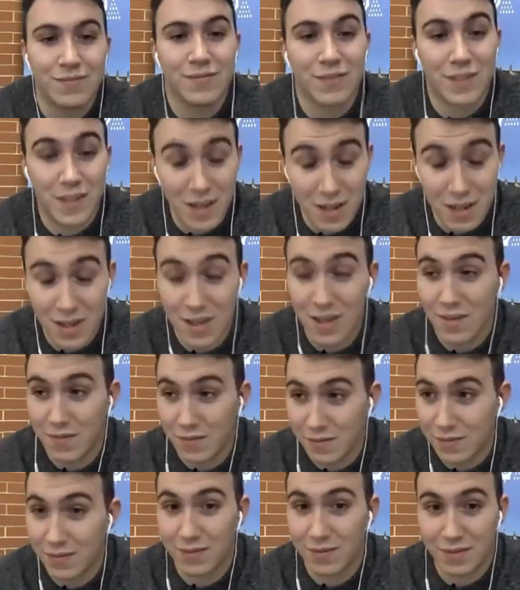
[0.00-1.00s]
Okay, yeah.
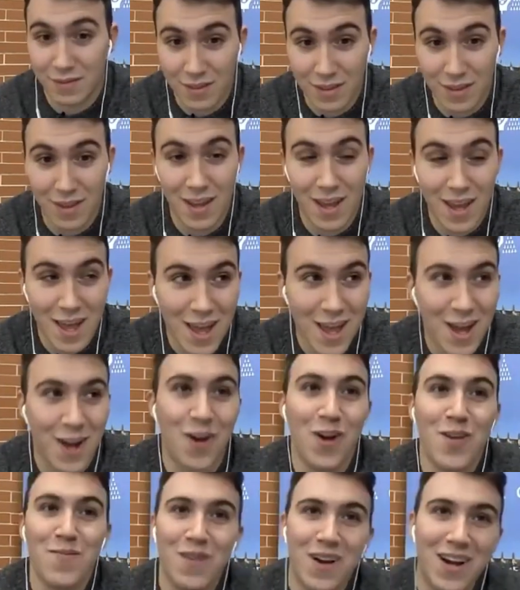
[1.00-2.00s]
Okay. Excuse
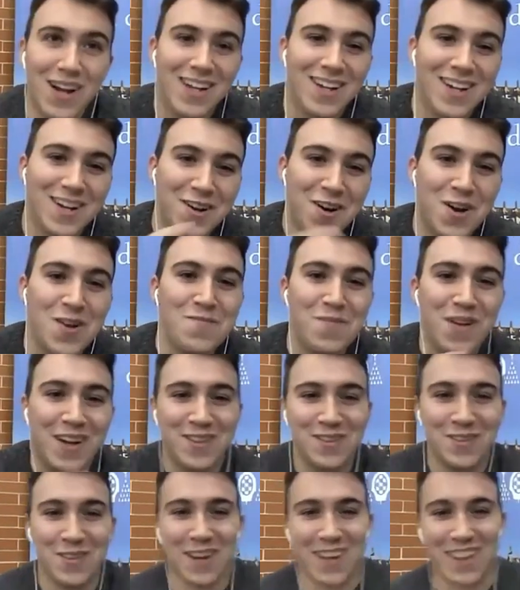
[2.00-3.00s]
going
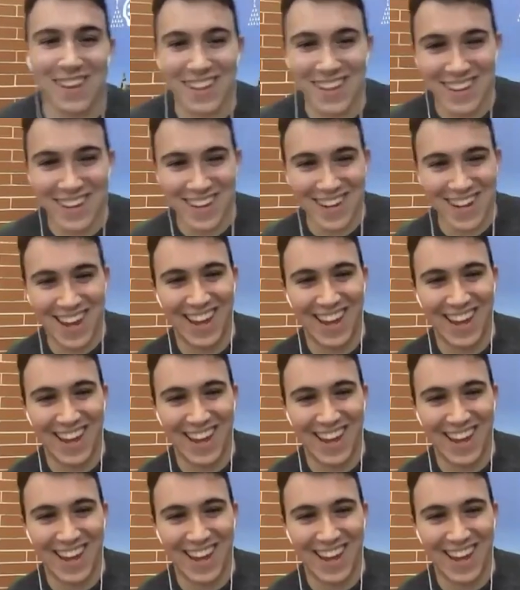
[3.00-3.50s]
back to AD then.